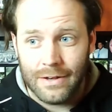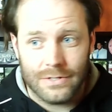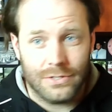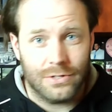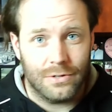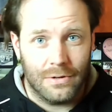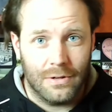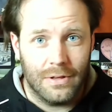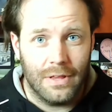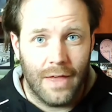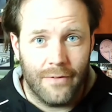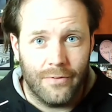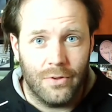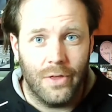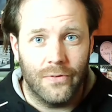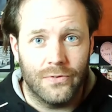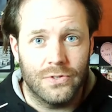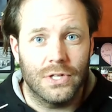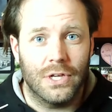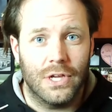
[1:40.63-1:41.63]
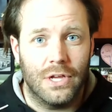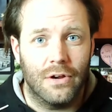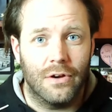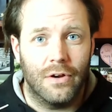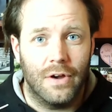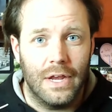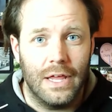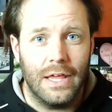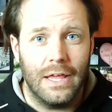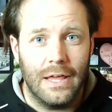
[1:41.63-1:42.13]
a certain level of
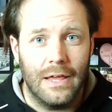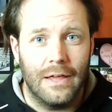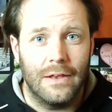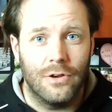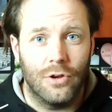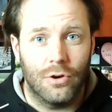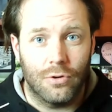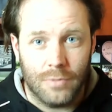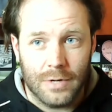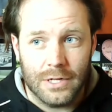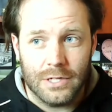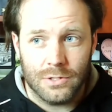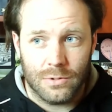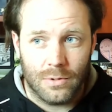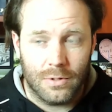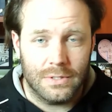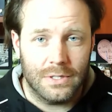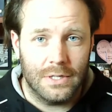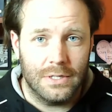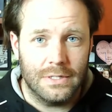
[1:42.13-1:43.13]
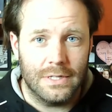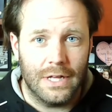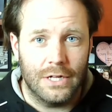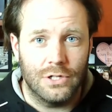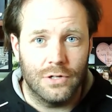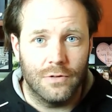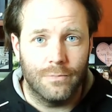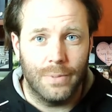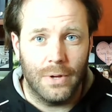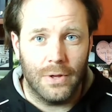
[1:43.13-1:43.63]
security in your resources
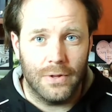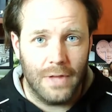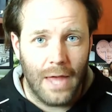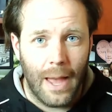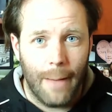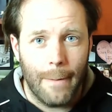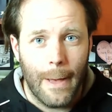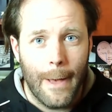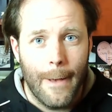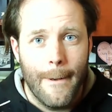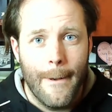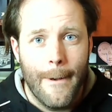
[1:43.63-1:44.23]
that you built up,